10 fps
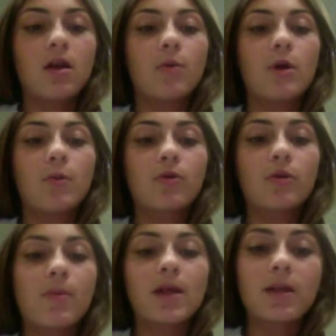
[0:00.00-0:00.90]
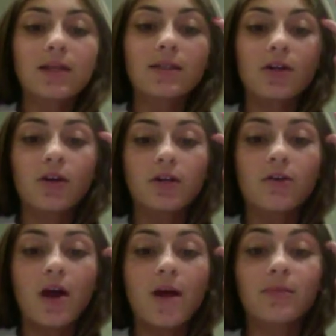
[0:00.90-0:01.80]
and people who commit less serious
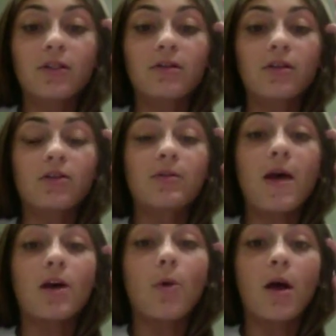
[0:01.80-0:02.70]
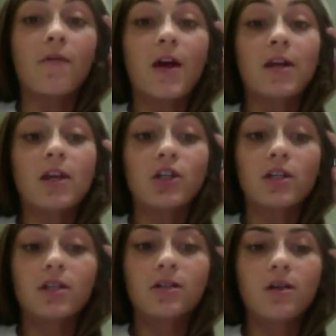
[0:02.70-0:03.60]
crimes, such as marijuana
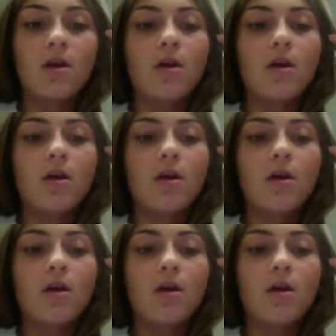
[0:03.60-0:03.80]
violations,